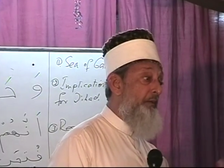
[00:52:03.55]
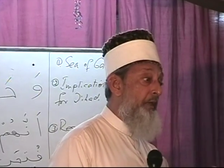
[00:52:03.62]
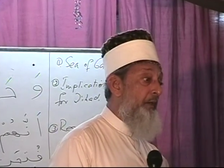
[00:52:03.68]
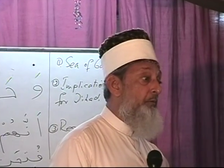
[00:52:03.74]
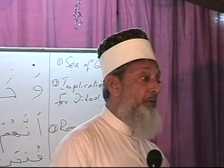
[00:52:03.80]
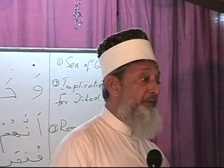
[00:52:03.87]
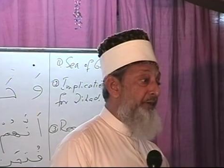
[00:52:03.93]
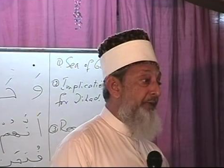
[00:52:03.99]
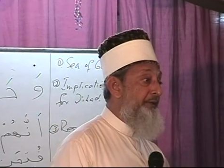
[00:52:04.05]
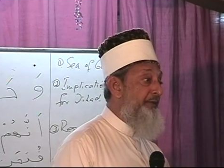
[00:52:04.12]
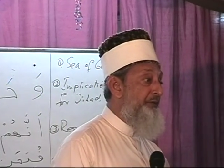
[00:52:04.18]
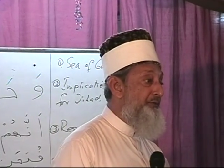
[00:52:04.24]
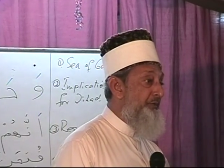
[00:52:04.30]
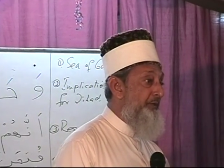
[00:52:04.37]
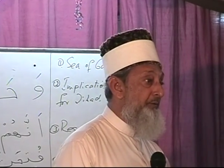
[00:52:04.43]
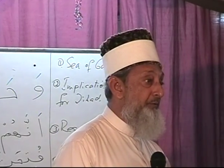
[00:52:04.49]
like what
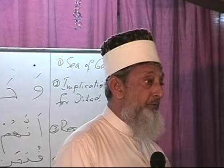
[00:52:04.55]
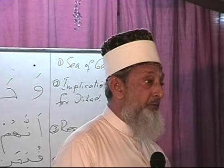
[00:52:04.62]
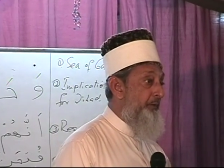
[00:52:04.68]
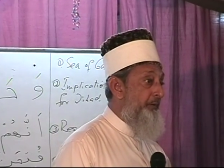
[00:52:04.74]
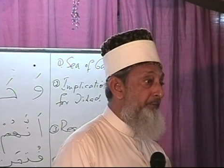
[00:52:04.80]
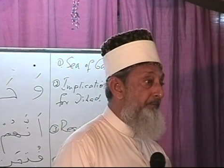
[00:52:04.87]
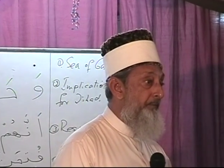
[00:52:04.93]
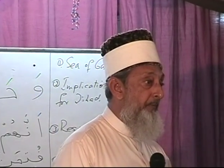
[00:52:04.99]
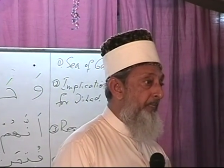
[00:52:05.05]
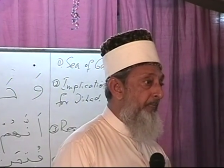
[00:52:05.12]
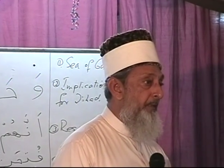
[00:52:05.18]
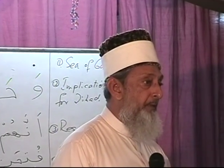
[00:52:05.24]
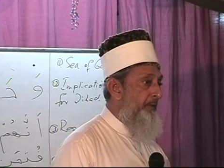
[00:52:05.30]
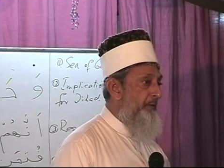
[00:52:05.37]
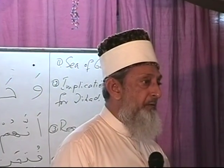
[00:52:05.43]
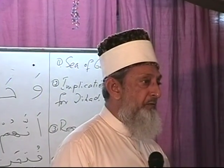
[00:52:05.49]
NHA is doing,
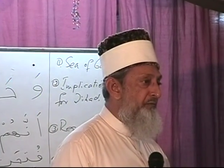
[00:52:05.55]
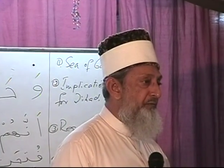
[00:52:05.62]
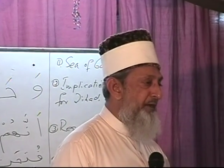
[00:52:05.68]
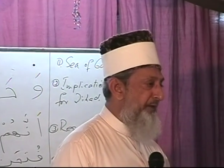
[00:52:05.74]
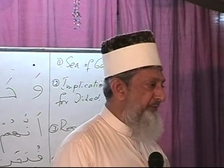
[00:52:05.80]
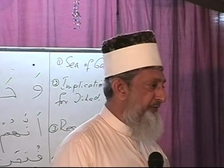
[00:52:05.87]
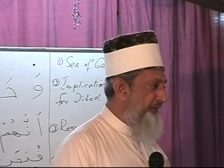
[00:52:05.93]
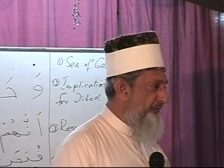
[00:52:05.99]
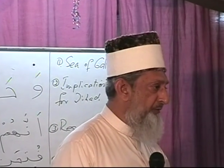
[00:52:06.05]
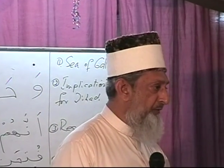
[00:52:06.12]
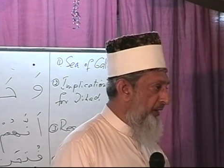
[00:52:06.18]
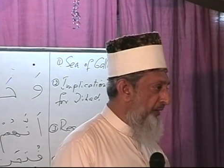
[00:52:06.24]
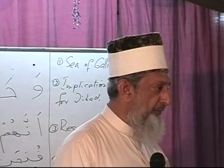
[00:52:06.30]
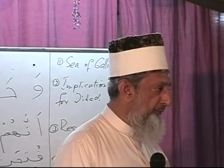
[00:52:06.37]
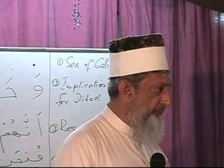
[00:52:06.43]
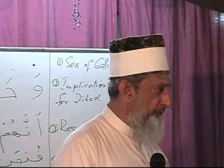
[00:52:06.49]

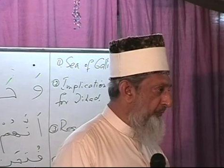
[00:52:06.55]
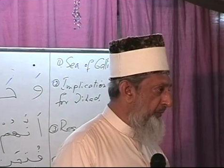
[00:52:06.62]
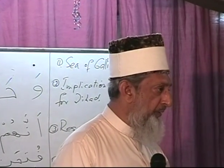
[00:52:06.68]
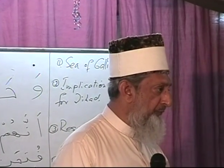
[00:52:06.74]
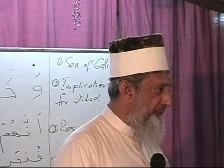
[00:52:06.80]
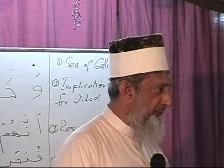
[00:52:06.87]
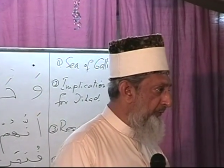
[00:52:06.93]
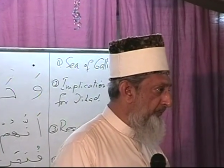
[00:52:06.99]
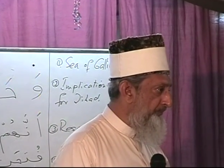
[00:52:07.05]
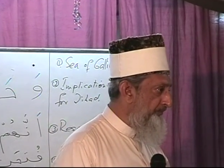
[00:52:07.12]
$5–6 a square foot.